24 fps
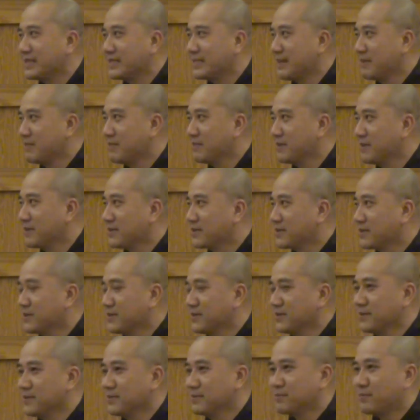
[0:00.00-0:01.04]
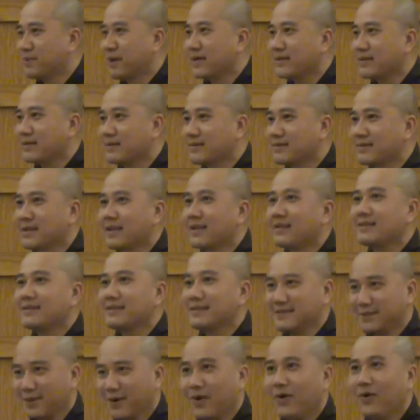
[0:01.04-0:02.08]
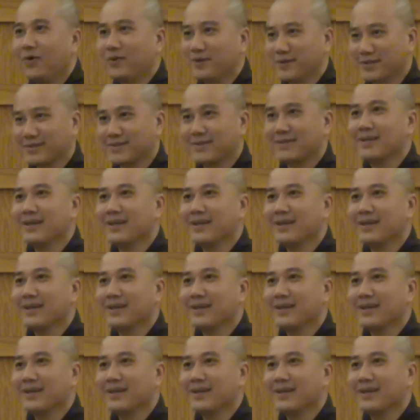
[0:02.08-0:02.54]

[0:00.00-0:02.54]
December to practice letting go.